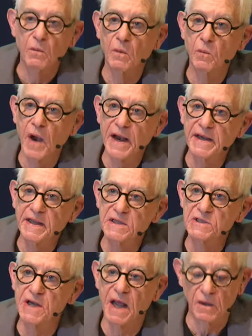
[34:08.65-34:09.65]
Writing
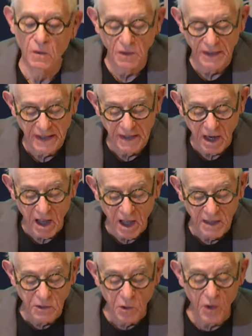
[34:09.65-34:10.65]
is not only an
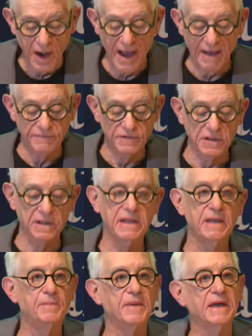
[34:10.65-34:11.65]
odd craft at
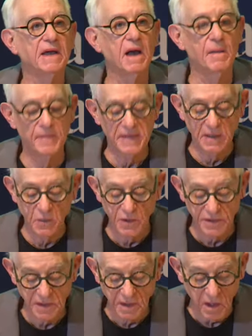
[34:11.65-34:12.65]
keeping company
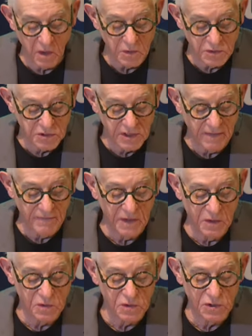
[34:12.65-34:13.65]
with ghosts giving
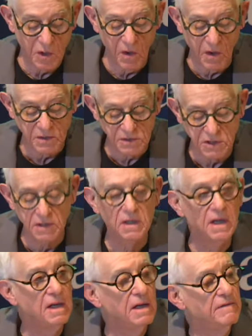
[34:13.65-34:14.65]
you songs and
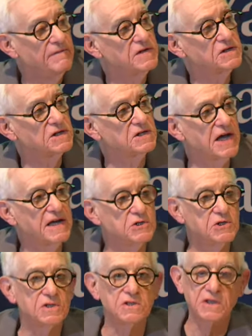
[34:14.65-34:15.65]

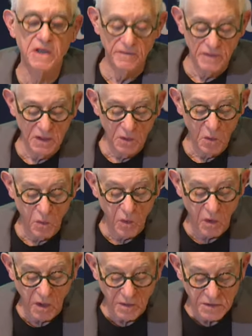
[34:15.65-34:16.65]
visitations giving you
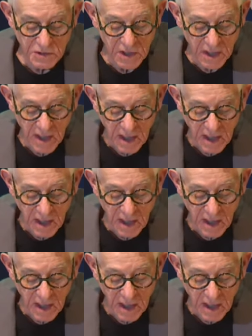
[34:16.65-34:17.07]
words.